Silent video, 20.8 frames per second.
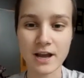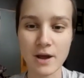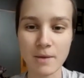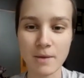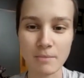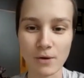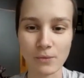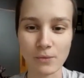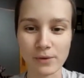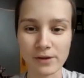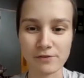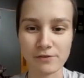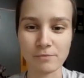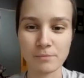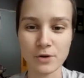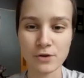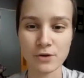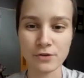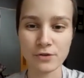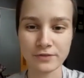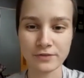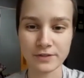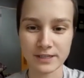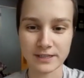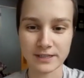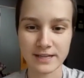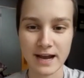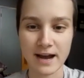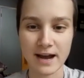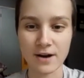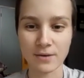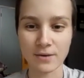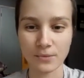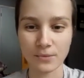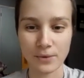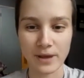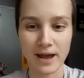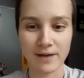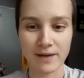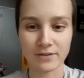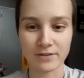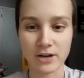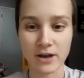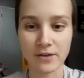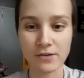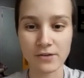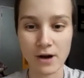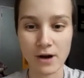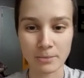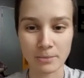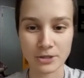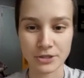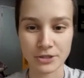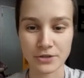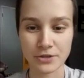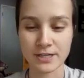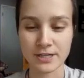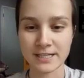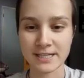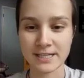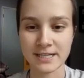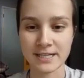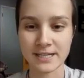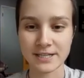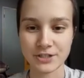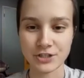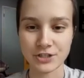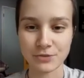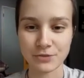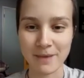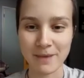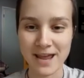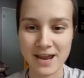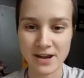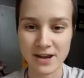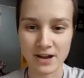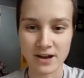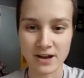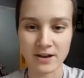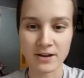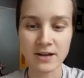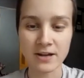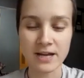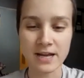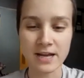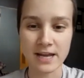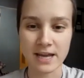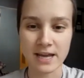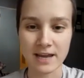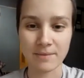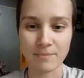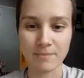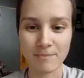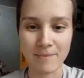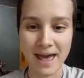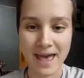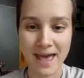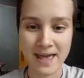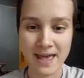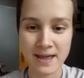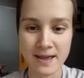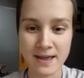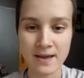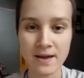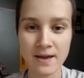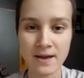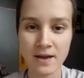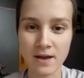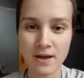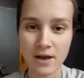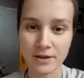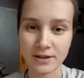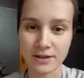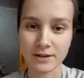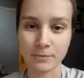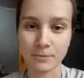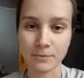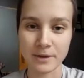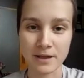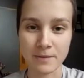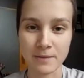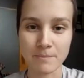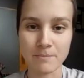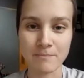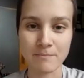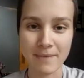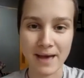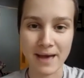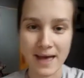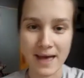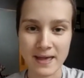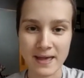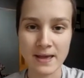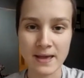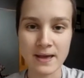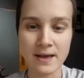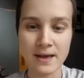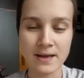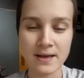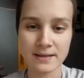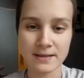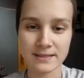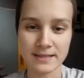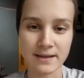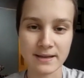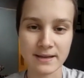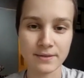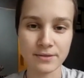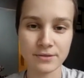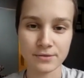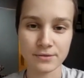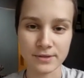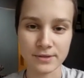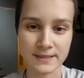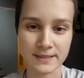But we've moved now, we have another opportunity in Jamaica in May. It'll be May 10th through the